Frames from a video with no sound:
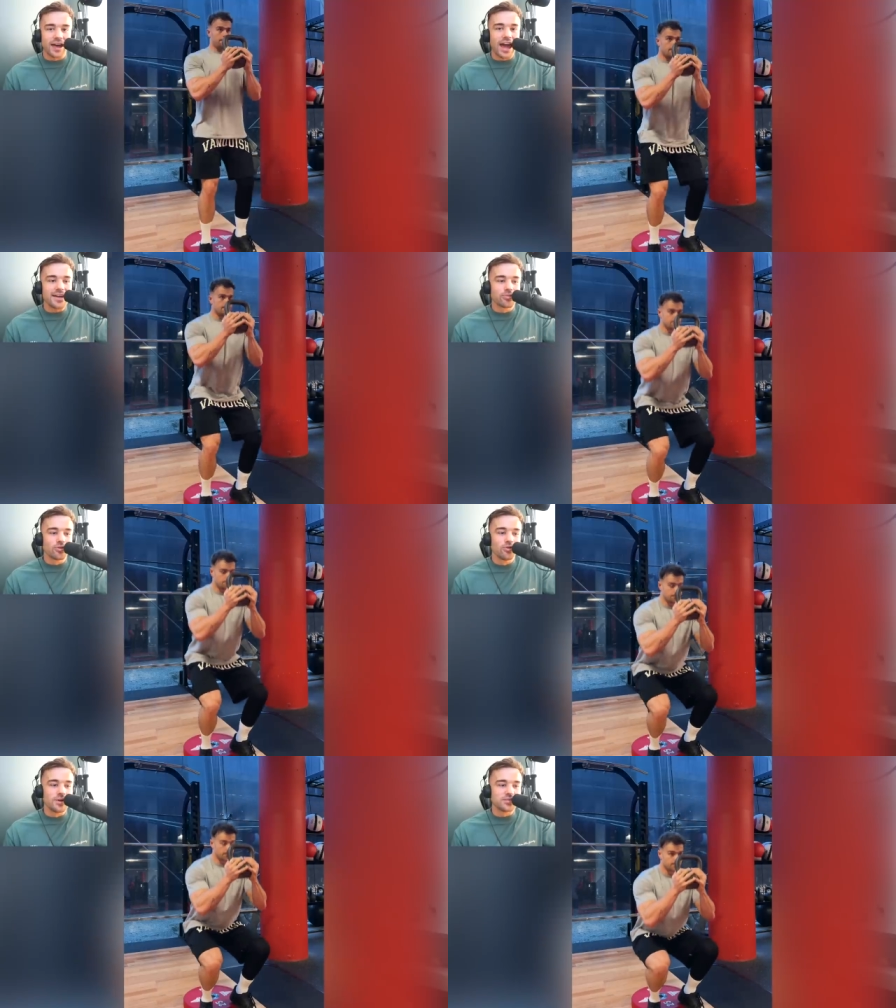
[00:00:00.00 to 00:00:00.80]

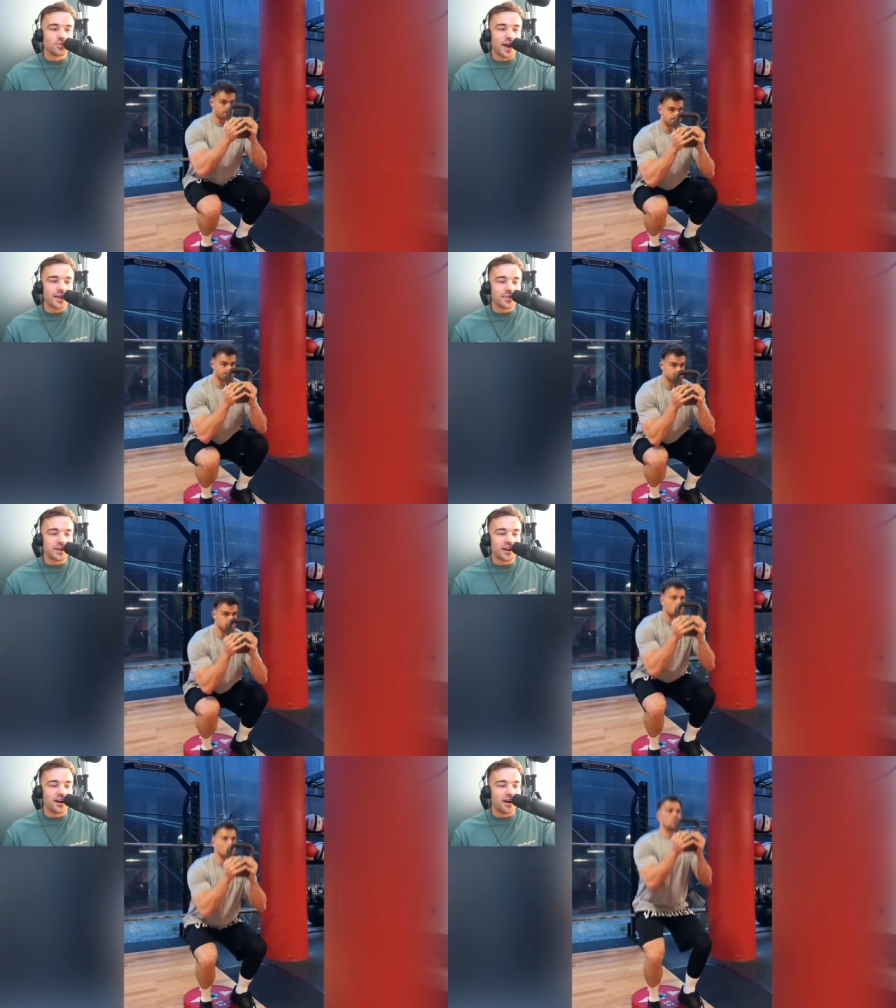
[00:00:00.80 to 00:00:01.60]
April is when
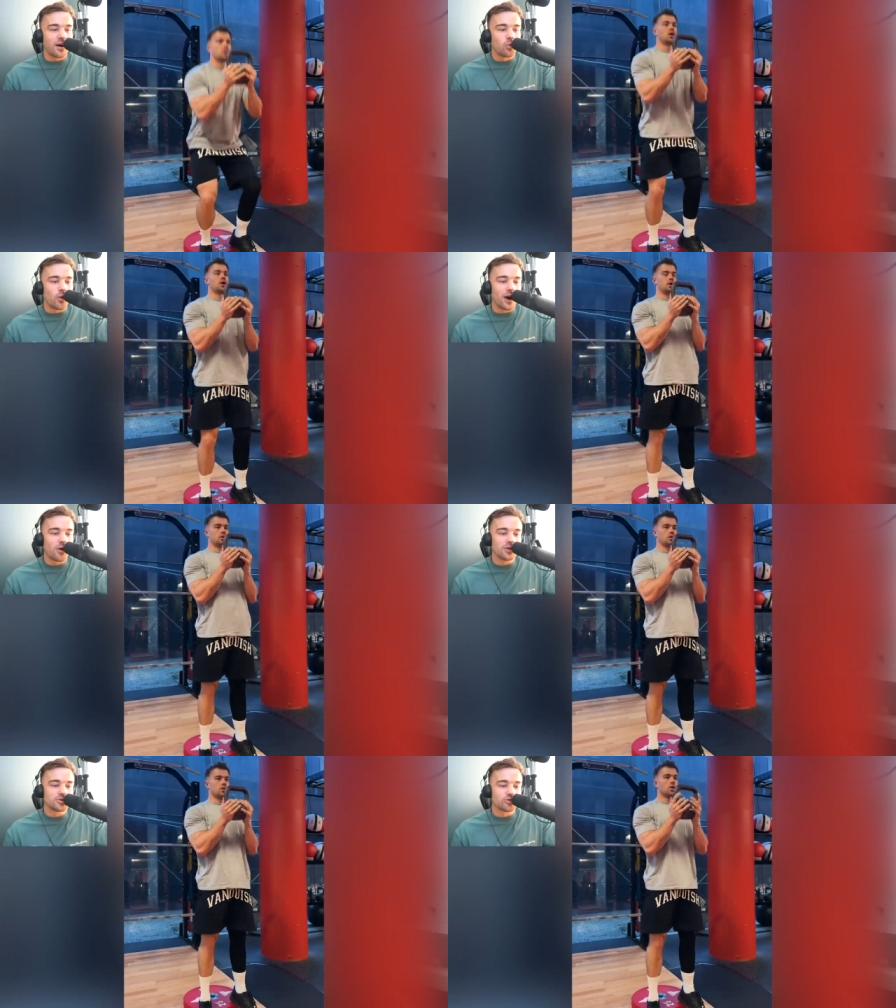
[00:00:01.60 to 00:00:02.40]
the cut
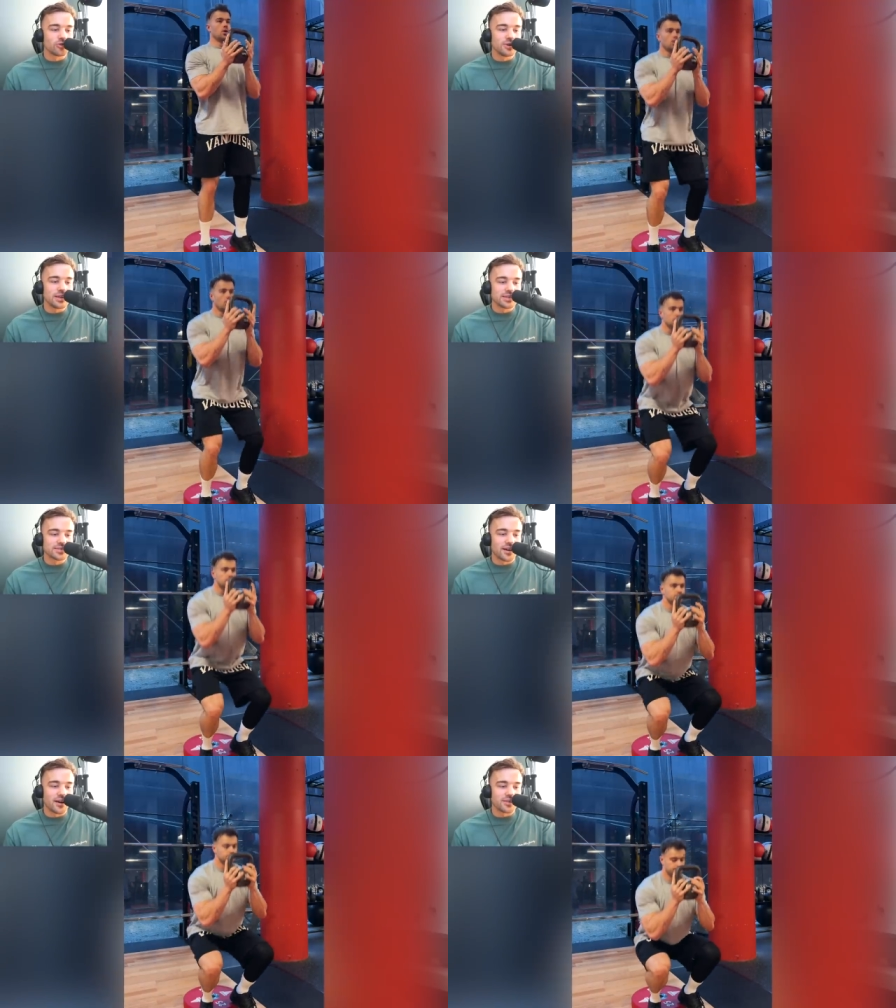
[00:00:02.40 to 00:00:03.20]
well and truly
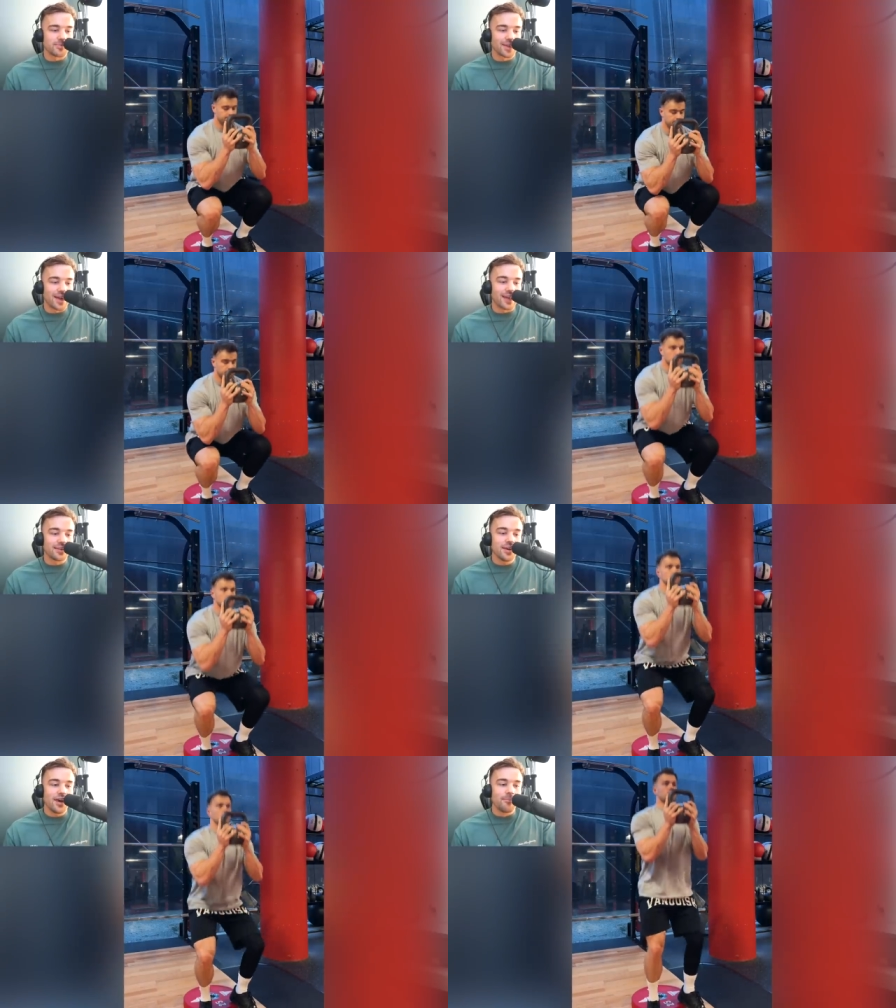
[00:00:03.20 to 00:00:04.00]
started to
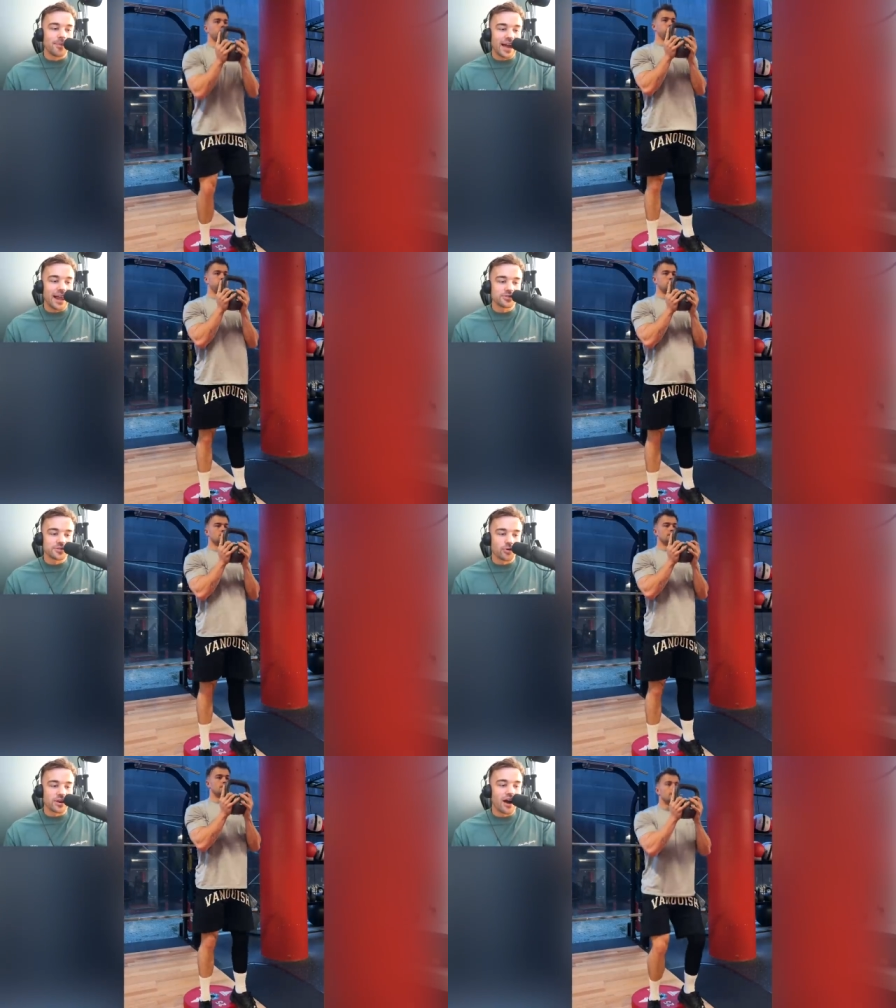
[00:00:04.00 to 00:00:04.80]
begin. My
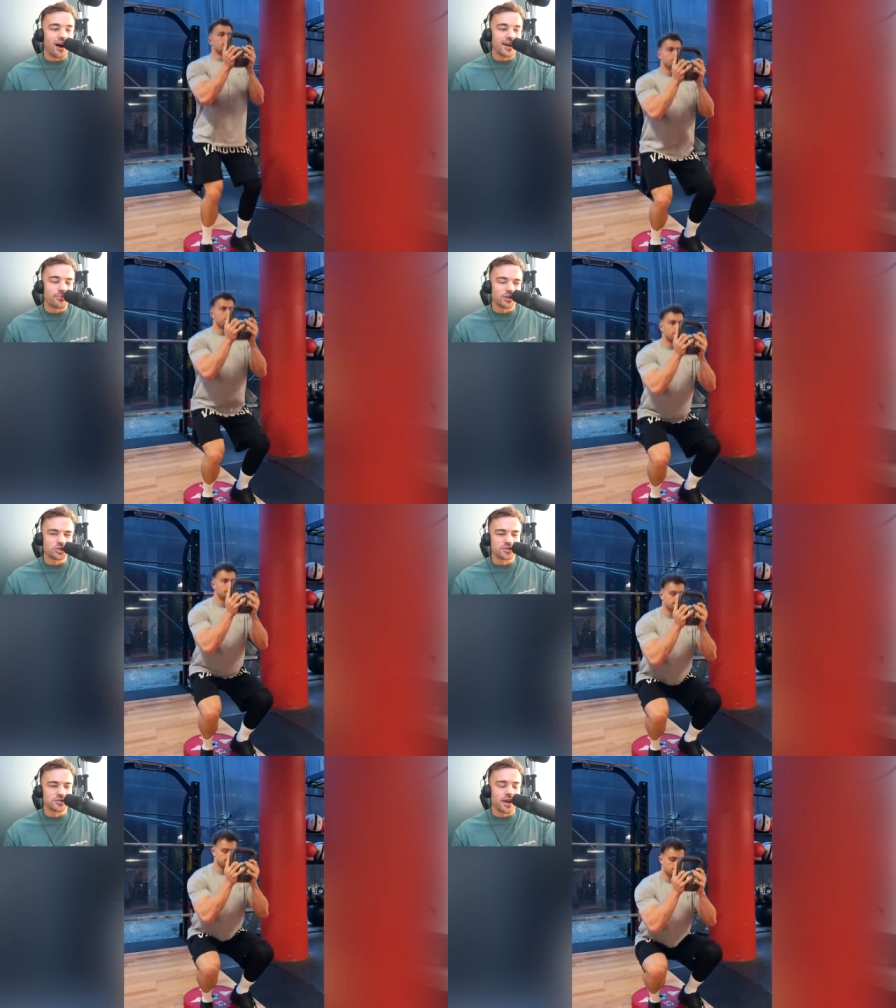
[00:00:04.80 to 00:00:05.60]
calories are pretty high. I'm pretty
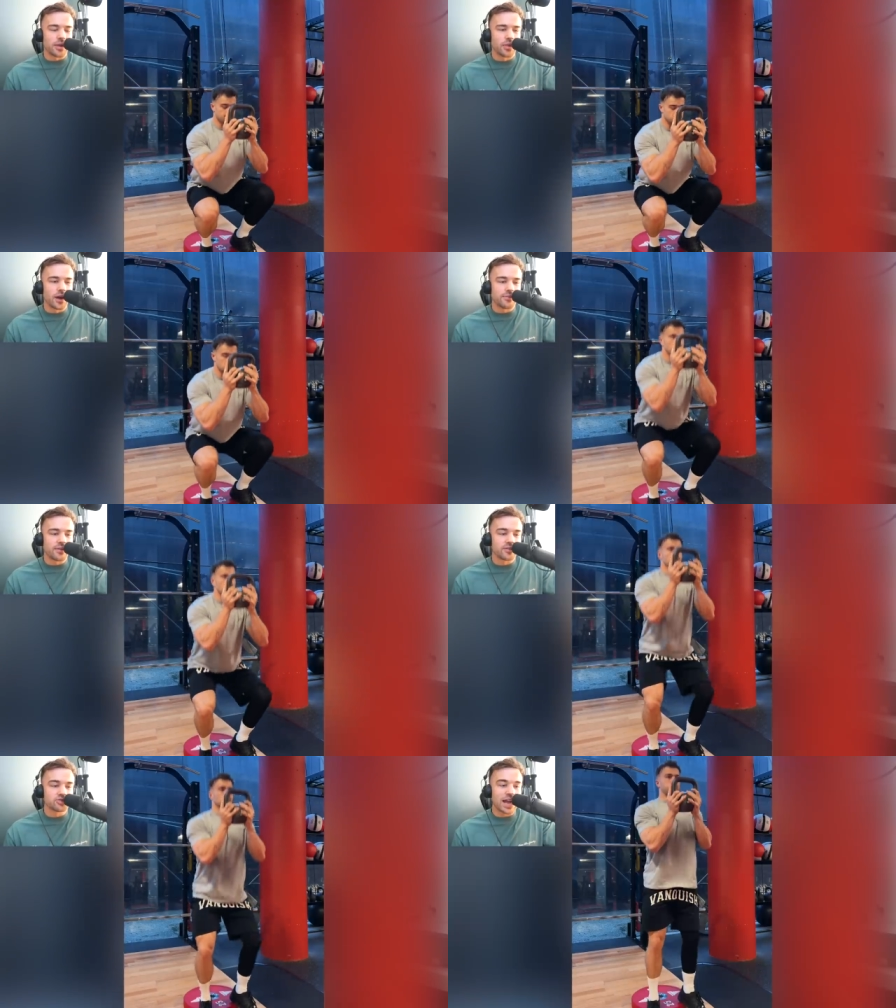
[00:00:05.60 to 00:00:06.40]
sure I was on like
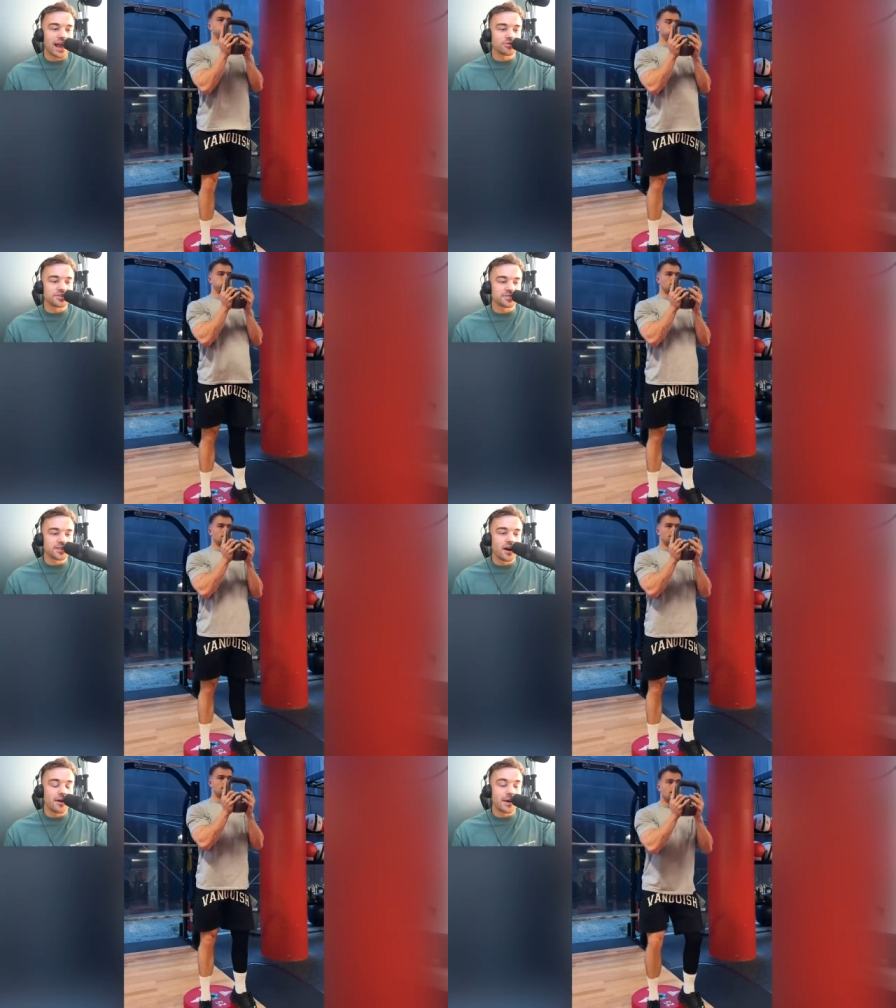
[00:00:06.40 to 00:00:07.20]
3,500 calories to
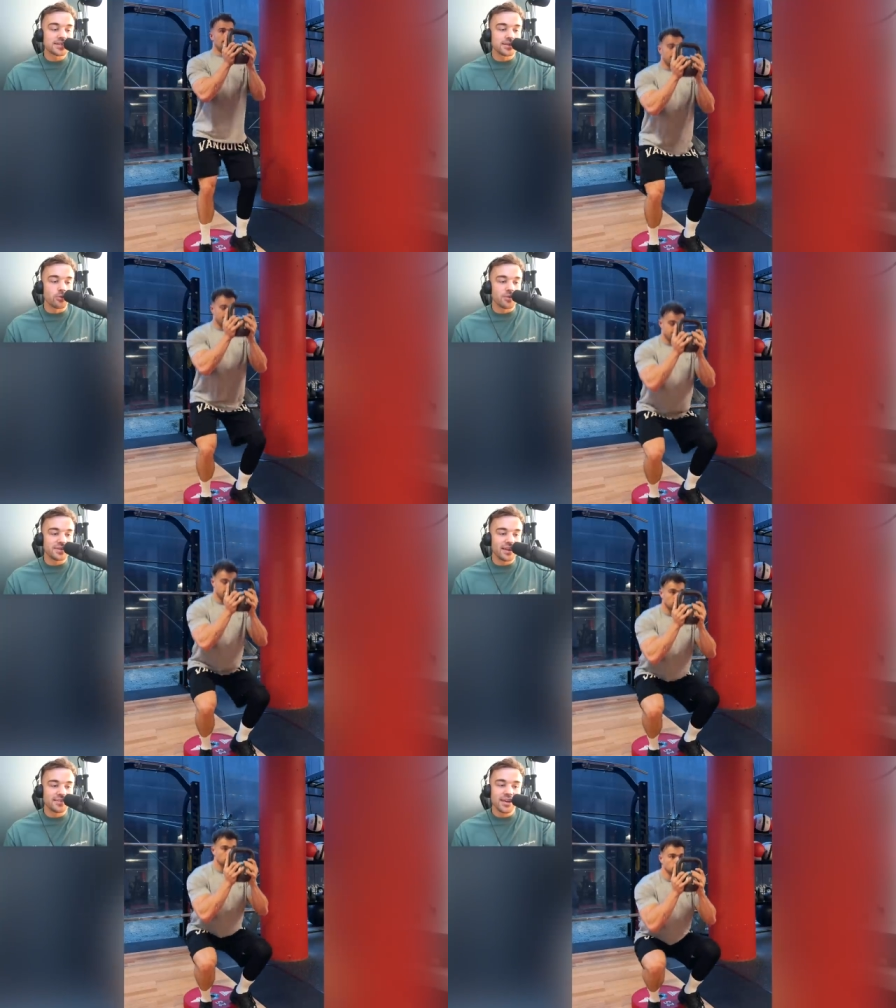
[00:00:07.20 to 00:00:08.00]
start. And basically, what we
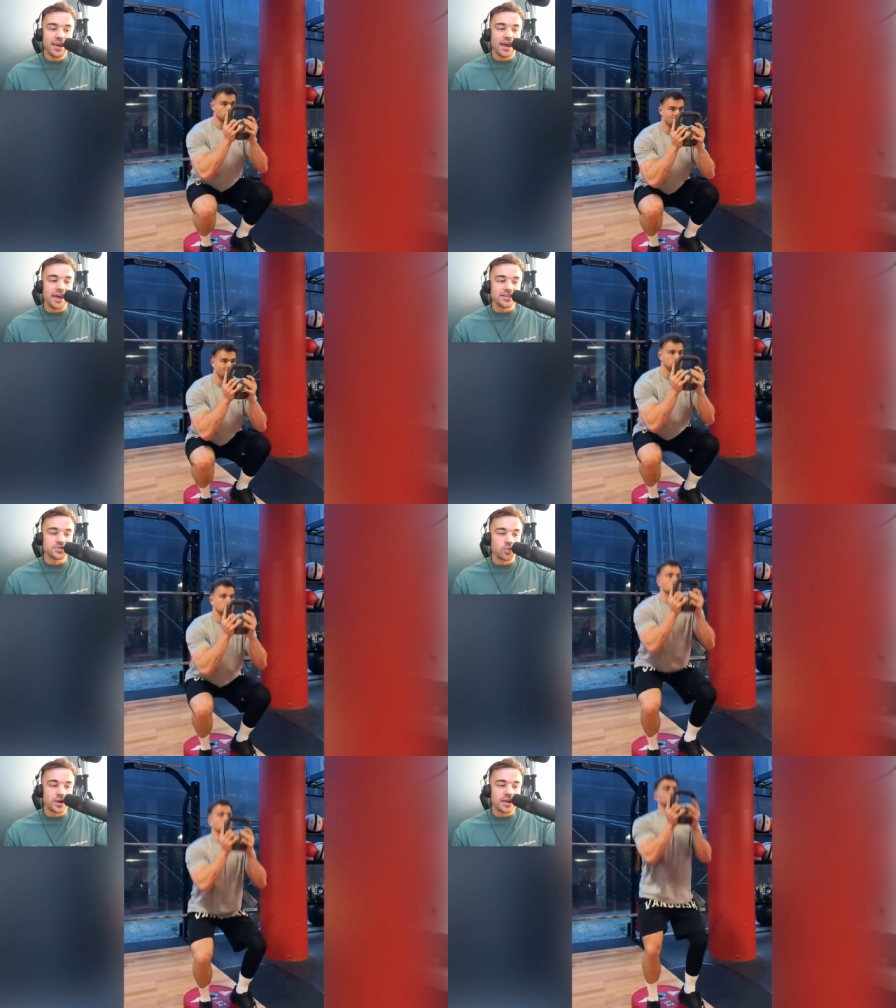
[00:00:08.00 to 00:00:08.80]
did
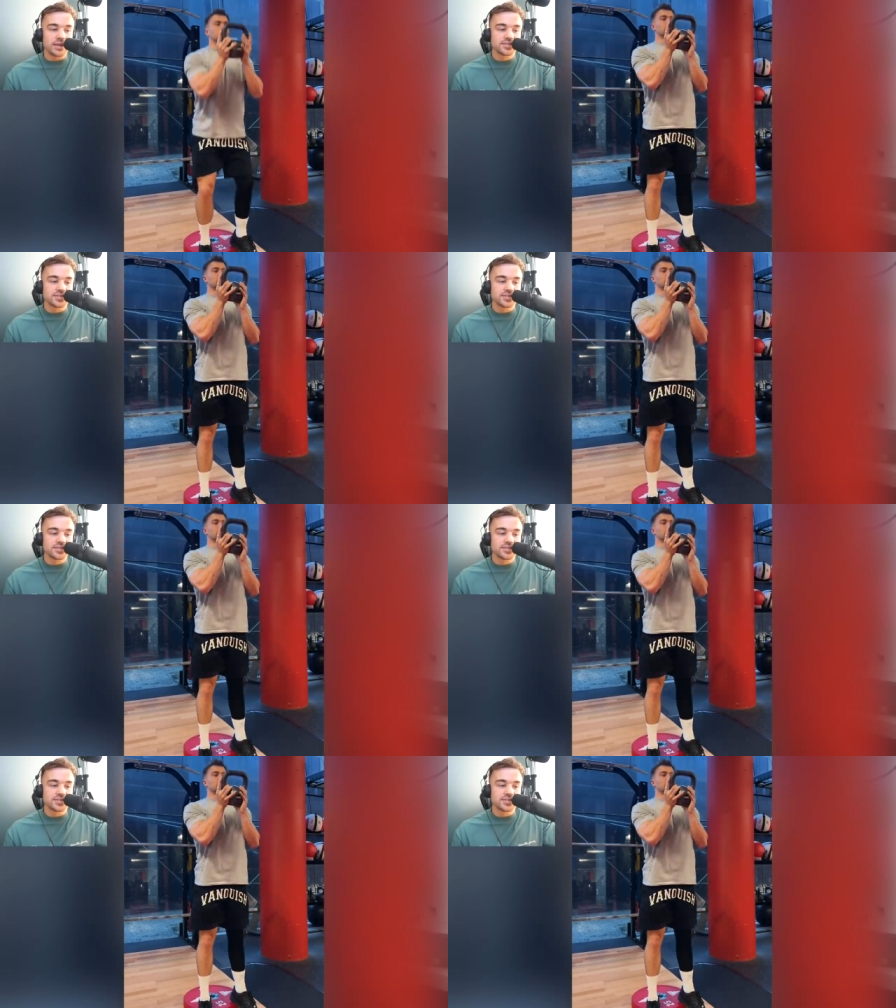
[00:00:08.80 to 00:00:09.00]
is we